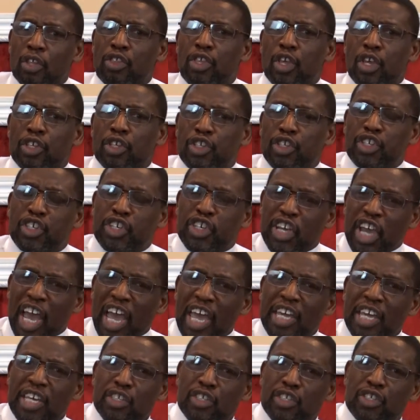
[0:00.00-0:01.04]
to
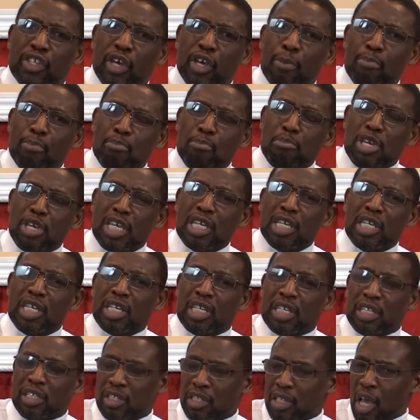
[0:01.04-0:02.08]
change the
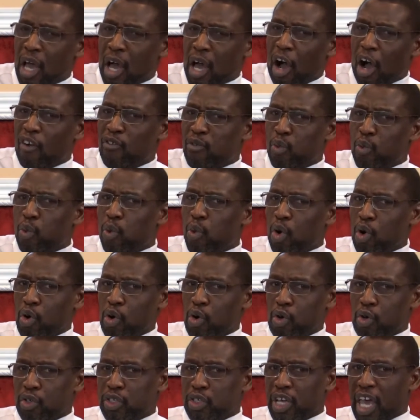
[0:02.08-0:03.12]
meanings of
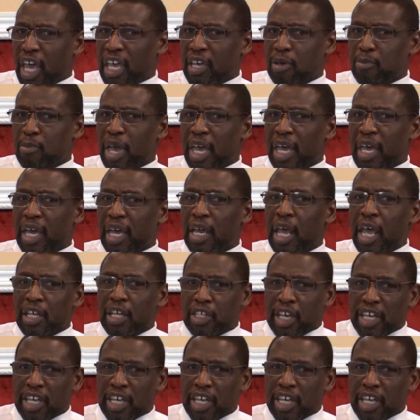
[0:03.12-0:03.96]
words, amen,